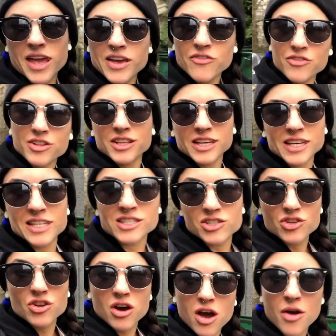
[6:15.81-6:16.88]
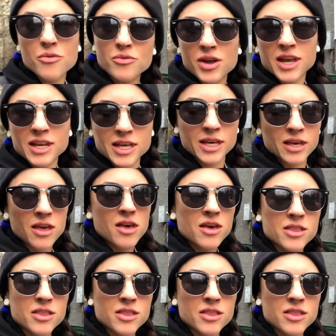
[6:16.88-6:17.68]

Thankfully, it's not raining.